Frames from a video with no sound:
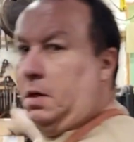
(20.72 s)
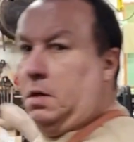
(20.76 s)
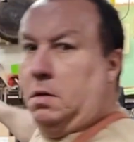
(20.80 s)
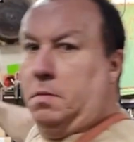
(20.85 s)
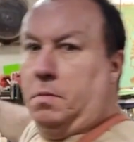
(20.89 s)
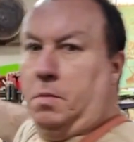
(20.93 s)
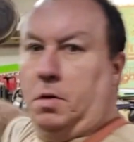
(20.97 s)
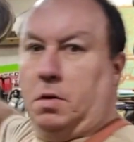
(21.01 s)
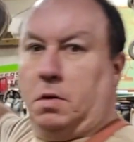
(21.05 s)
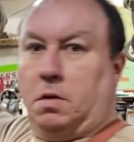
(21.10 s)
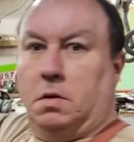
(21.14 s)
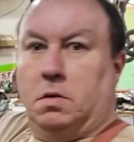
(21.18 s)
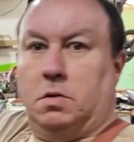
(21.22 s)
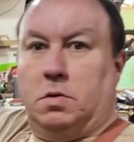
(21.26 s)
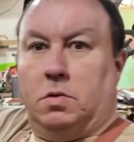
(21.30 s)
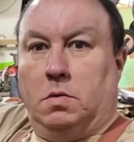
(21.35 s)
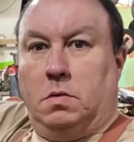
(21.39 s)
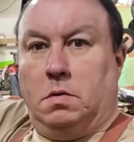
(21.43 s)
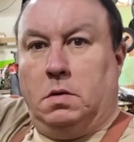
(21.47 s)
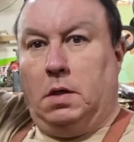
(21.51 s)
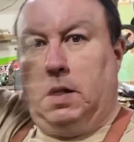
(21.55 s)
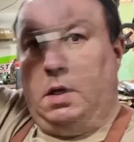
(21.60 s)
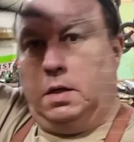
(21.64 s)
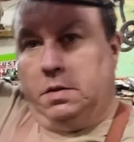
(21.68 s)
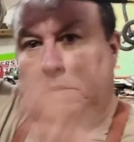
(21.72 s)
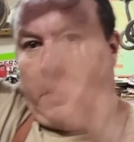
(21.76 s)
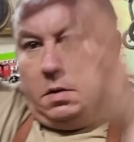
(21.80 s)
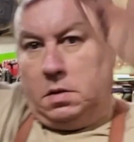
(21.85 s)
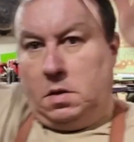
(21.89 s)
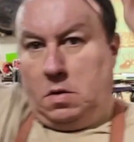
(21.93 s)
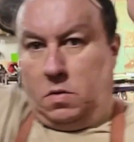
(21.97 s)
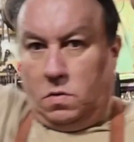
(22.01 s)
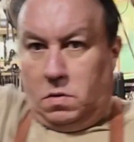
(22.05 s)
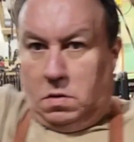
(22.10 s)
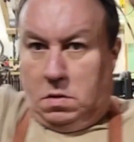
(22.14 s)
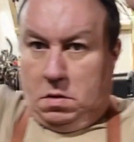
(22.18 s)
the birth control glasses
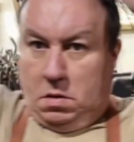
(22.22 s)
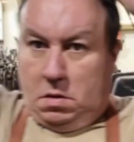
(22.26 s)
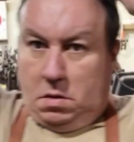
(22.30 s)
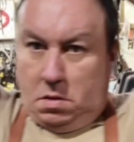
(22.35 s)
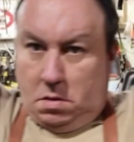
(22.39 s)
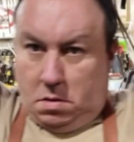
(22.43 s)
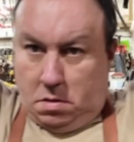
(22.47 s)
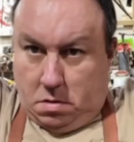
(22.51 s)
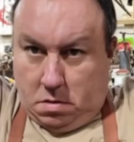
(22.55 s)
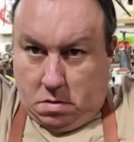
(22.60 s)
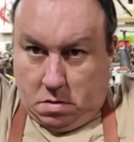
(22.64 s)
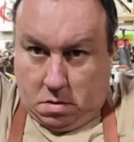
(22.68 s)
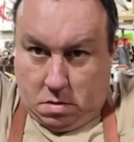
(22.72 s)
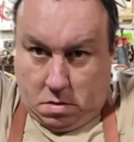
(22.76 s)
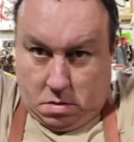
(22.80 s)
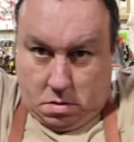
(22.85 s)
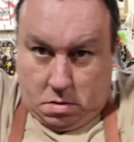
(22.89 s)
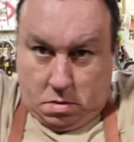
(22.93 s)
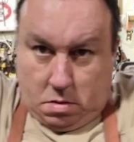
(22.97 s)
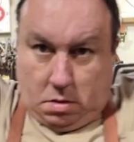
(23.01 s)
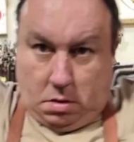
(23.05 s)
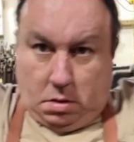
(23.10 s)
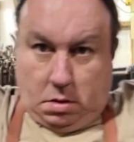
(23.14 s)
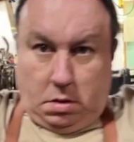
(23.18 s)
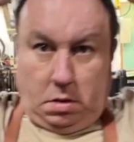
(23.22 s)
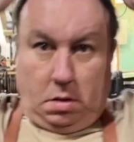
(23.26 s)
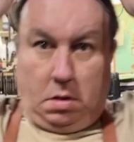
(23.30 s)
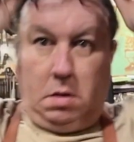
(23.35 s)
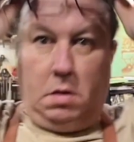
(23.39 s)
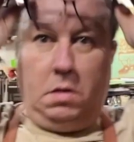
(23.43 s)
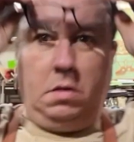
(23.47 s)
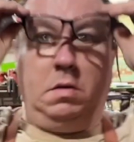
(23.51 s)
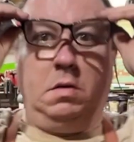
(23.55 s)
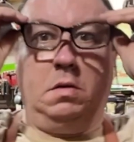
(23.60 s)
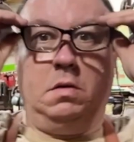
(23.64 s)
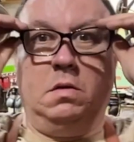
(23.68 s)
out. Let's see.
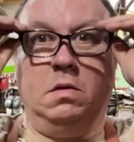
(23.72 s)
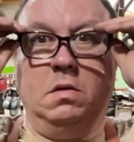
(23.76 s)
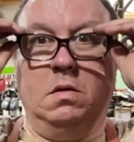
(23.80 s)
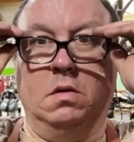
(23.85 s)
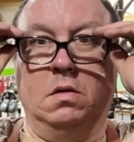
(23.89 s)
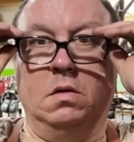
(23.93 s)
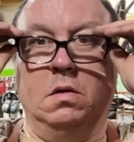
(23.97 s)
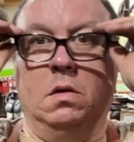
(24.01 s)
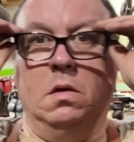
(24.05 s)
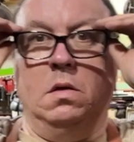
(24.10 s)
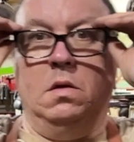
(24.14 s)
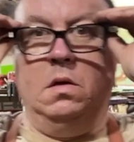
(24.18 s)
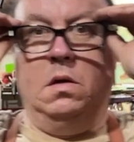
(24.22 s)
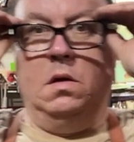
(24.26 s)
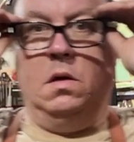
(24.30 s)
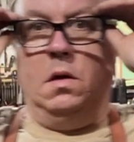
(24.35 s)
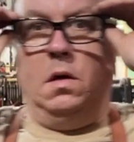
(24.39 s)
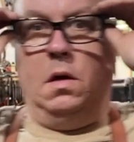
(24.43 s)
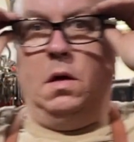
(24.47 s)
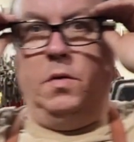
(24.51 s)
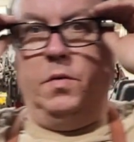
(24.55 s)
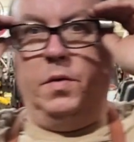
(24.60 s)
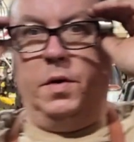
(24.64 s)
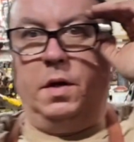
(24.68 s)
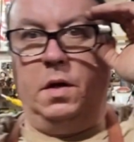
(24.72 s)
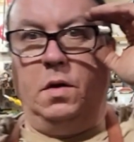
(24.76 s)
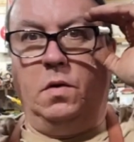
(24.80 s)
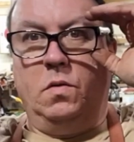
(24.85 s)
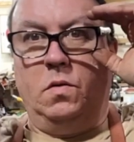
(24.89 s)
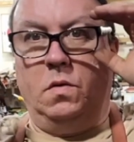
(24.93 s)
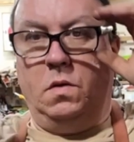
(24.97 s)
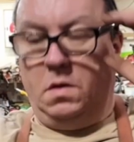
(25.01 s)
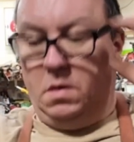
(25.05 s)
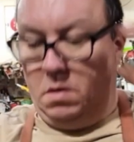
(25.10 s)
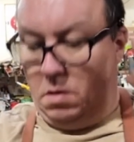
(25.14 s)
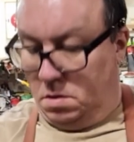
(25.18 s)
There we go.
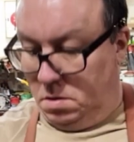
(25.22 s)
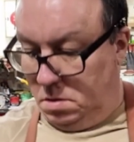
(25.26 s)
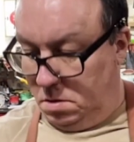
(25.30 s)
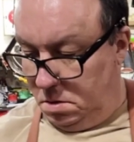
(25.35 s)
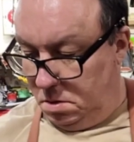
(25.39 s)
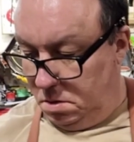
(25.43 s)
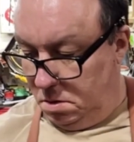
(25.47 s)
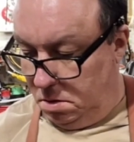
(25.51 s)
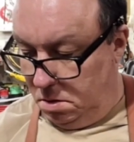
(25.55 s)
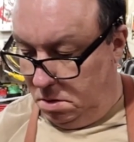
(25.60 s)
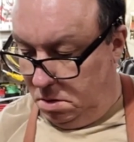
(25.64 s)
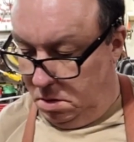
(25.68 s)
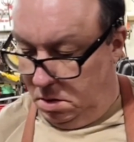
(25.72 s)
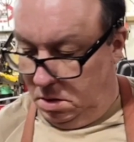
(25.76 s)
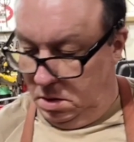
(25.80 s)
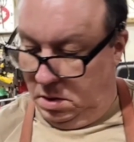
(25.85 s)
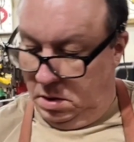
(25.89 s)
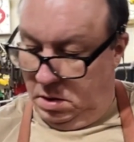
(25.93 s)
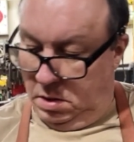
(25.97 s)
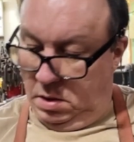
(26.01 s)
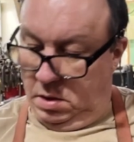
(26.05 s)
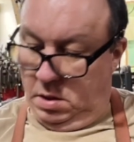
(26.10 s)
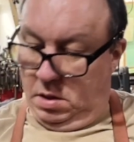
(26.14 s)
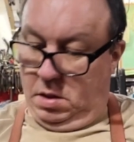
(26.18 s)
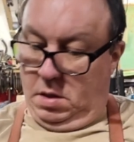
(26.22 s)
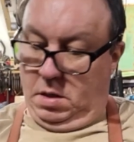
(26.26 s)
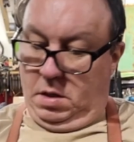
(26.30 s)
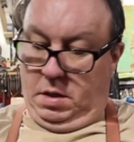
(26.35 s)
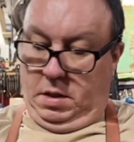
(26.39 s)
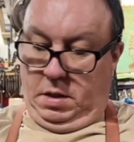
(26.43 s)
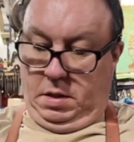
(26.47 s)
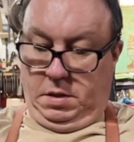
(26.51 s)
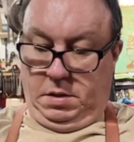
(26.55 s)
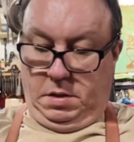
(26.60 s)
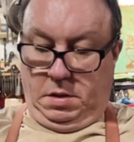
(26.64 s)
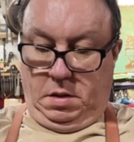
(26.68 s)

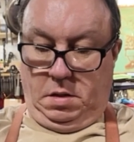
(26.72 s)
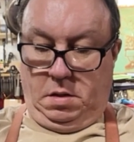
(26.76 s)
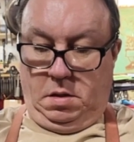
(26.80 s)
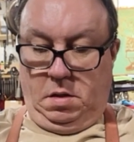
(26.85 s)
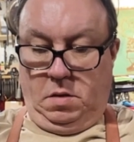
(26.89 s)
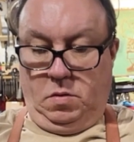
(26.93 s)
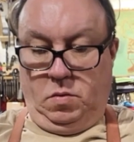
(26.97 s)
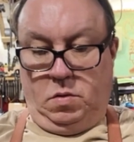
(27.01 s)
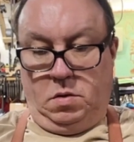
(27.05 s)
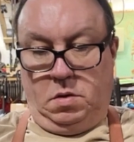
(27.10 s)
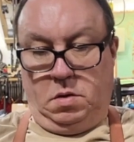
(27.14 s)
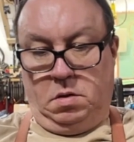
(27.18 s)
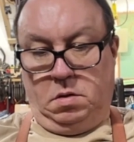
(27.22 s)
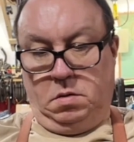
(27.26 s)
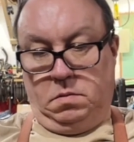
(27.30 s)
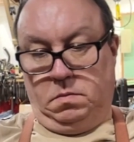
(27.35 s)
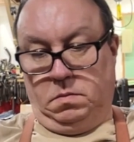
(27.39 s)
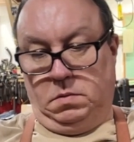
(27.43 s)
It is a Dewalt